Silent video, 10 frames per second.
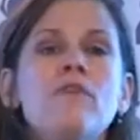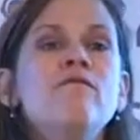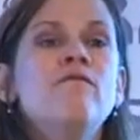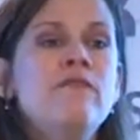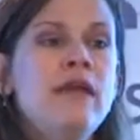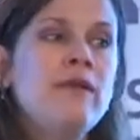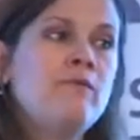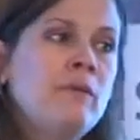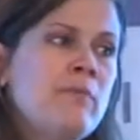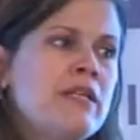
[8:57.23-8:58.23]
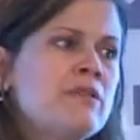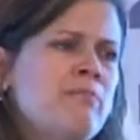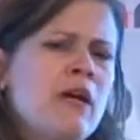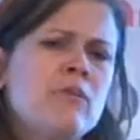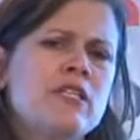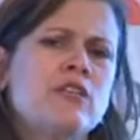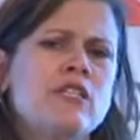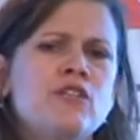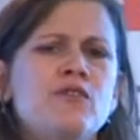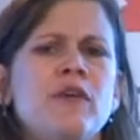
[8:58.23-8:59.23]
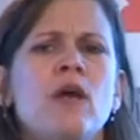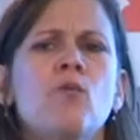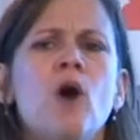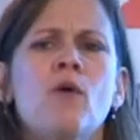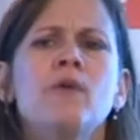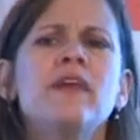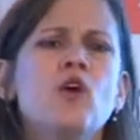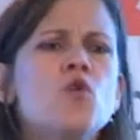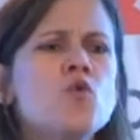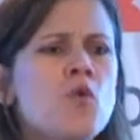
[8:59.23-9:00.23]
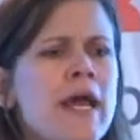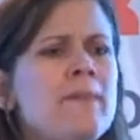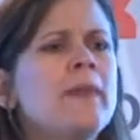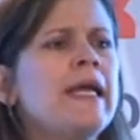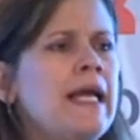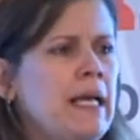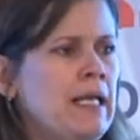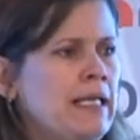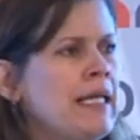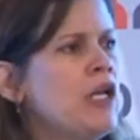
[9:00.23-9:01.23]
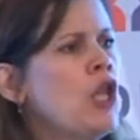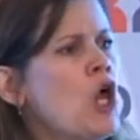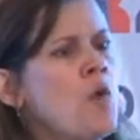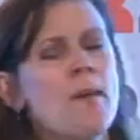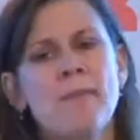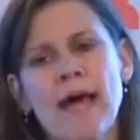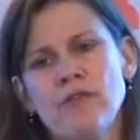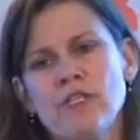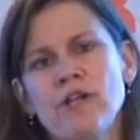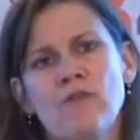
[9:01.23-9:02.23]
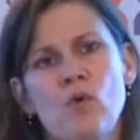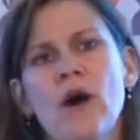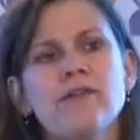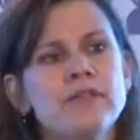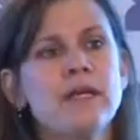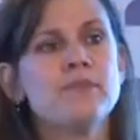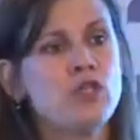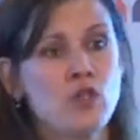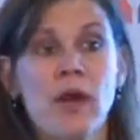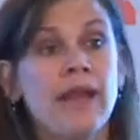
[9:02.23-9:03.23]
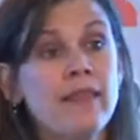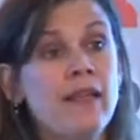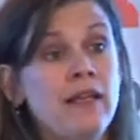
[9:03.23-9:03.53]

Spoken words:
with Becker muscular dystrophy can walk with incredibly low amounts of quadriceps strength.